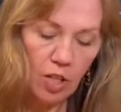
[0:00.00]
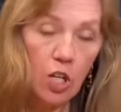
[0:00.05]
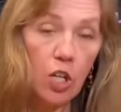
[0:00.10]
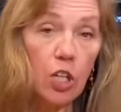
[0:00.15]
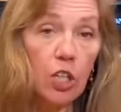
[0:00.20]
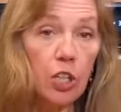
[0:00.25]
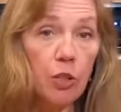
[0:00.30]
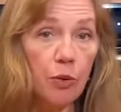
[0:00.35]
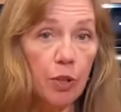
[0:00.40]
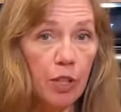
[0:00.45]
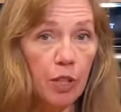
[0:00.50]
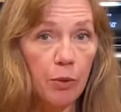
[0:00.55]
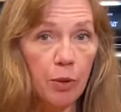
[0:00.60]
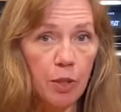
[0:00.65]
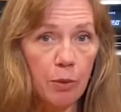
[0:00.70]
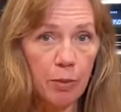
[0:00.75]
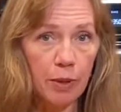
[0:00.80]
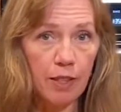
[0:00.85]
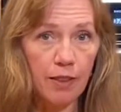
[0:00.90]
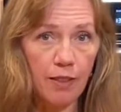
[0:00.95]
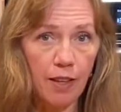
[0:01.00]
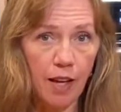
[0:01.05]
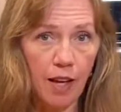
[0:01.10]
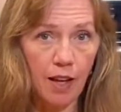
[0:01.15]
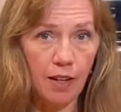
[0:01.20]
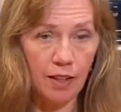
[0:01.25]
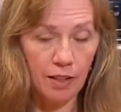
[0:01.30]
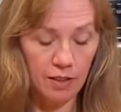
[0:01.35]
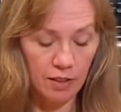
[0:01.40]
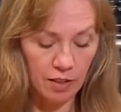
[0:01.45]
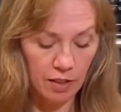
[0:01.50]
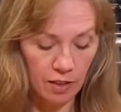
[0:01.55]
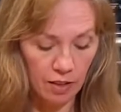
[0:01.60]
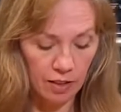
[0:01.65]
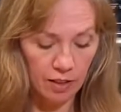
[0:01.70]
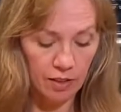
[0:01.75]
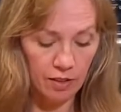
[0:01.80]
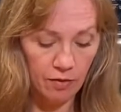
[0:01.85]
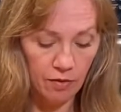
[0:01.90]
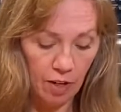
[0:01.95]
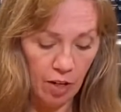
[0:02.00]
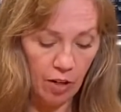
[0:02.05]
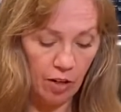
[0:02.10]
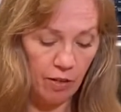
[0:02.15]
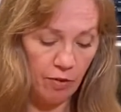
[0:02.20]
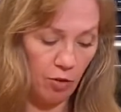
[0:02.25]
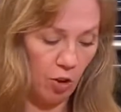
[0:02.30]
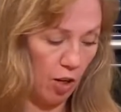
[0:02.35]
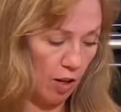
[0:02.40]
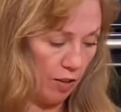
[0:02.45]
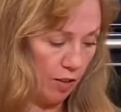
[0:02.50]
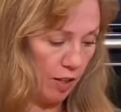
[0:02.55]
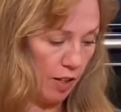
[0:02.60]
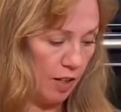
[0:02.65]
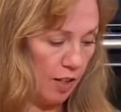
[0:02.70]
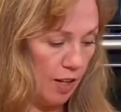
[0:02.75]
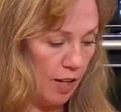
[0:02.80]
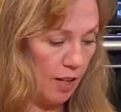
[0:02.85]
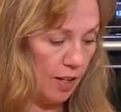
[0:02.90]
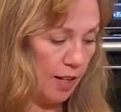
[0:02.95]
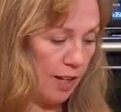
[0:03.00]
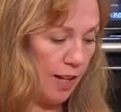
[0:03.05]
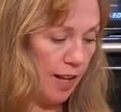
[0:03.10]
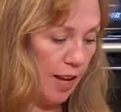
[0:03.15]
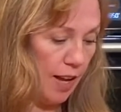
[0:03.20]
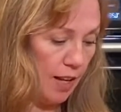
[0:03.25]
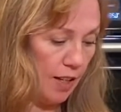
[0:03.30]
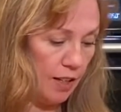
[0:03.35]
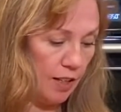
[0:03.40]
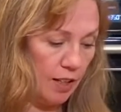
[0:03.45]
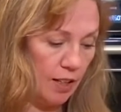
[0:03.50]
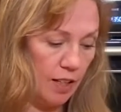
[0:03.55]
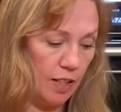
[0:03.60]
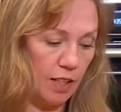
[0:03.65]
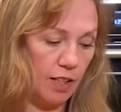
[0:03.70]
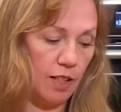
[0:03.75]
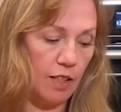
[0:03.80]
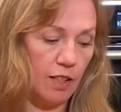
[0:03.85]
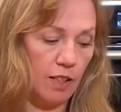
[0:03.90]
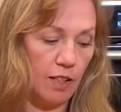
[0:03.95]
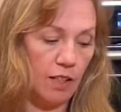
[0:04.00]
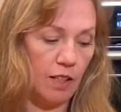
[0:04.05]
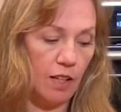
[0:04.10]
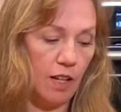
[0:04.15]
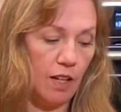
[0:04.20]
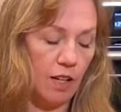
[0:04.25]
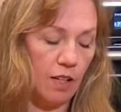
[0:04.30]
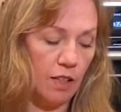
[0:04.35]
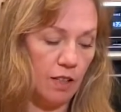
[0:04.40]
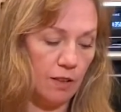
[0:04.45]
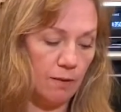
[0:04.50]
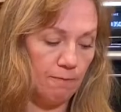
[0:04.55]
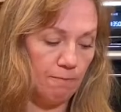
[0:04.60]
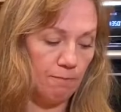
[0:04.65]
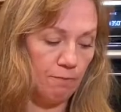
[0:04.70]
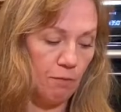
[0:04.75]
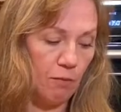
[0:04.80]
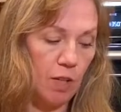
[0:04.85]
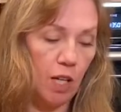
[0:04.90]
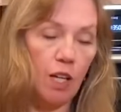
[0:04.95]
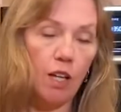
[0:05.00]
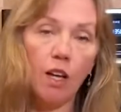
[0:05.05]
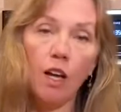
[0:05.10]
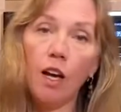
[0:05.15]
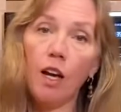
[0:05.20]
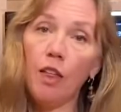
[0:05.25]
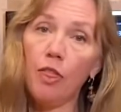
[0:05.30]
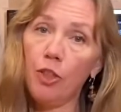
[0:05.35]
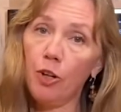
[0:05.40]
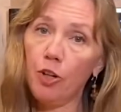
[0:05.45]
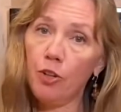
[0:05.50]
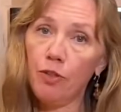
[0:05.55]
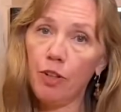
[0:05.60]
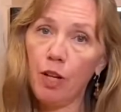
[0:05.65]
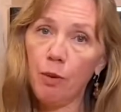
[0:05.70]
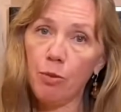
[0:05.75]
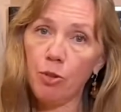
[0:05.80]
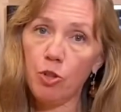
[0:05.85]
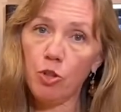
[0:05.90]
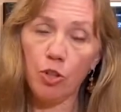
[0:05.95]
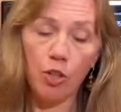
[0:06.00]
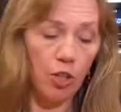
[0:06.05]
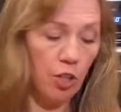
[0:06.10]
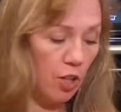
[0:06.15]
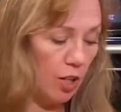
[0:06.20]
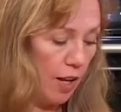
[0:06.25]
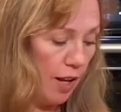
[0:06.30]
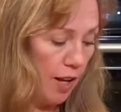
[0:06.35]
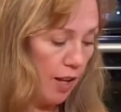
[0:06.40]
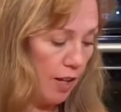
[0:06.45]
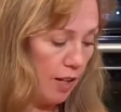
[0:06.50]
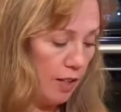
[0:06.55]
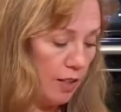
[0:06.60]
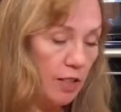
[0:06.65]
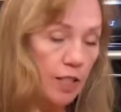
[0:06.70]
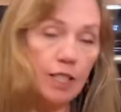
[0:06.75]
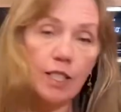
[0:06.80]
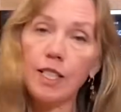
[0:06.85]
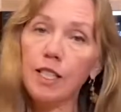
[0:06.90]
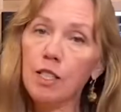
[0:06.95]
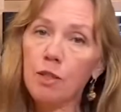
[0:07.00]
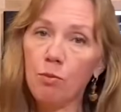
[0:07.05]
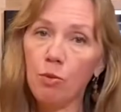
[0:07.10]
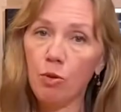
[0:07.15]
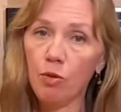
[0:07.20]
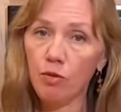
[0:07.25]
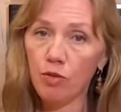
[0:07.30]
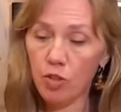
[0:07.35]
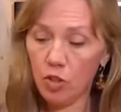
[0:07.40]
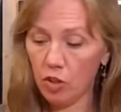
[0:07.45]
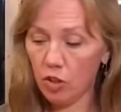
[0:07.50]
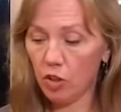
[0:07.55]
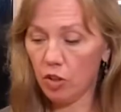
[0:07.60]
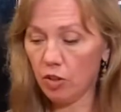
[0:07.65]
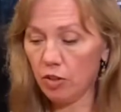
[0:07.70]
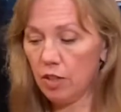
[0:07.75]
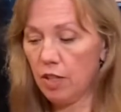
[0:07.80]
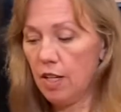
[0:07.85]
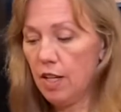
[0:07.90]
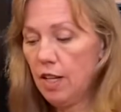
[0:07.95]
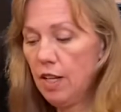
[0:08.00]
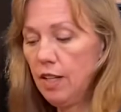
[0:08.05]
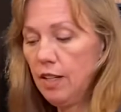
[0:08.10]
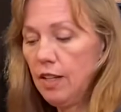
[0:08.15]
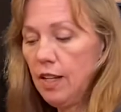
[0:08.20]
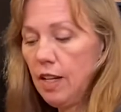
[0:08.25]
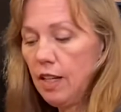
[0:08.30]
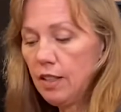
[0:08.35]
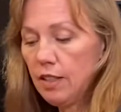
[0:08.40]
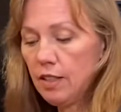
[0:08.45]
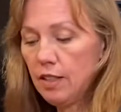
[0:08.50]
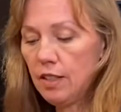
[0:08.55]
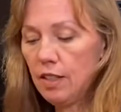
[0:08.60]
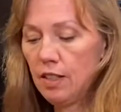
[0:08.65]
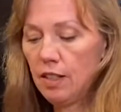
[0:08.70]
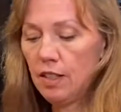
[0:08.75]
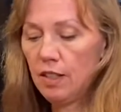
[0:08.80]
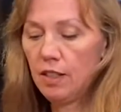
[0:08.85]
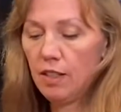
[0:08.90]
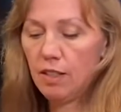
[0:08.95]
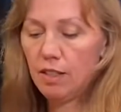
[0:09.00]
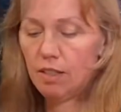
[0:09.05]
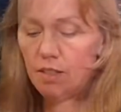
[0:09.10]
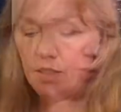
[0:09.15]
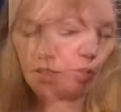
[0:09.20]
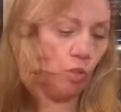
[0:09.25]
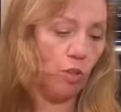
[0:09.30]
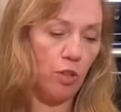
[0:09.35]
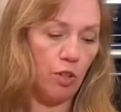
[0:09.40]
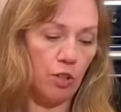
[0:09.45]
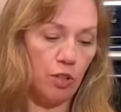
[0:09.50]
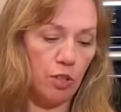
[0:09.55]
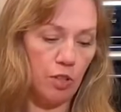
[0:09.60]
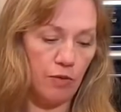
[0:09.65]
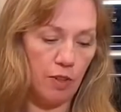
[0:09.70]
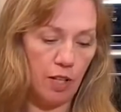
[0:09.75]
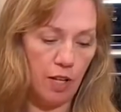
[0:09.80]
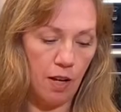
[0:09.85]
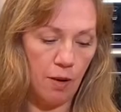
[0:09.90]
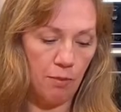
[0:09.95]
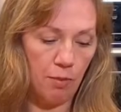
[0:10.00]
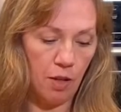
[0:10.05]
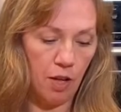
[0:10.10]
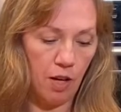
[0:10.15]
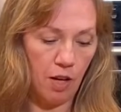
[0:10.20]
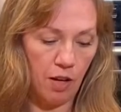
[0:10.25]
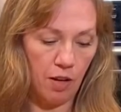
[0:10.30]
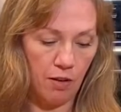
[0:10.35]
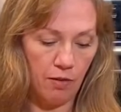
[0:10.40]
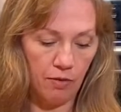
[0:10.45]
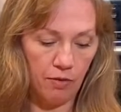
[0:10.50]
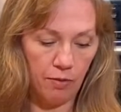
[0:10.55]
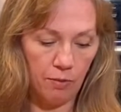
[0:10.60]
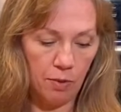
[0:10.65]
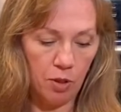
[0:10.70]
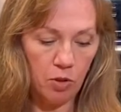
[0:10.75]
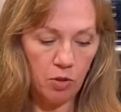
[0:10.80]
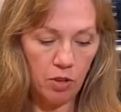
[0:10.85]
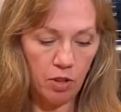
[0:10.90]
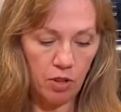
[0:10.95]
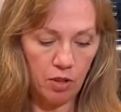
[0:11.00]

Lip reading: You really want to beat that until it's very frothy. And I added in 1/3 cup of sugar and a teaspoon of salt. Next is 2/3 cup of milk.